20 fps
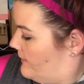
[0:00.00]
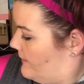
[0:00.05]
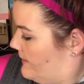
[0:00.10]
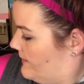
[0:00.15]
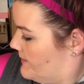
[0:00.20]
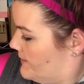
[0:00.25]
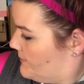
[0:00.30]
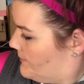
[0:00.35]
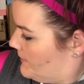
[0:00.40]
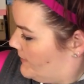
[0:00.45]

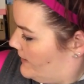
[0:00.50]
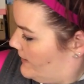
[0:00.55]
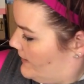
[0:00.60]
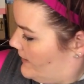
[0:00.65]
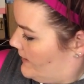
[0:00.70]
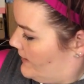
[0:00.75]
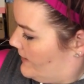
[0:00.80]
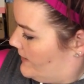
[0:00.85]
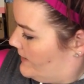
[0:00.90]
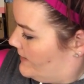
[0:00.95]
This one
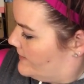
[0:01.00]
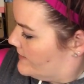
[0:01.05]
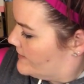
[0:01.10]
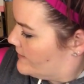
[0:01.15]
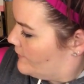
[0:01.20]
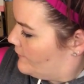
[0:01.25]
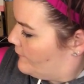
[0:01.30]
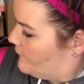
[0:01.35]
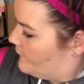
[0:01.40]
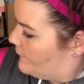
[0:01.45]
is
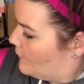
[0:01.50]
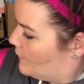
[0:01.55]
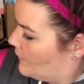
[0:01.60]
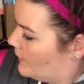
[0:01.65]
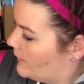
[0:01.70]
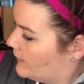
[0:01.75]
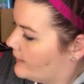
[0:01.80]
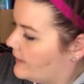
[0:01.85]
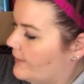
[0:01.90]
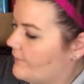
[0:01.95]

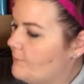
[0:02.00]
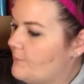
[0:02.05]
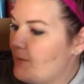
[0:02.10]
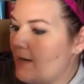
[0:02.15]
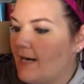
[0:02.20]
4 gift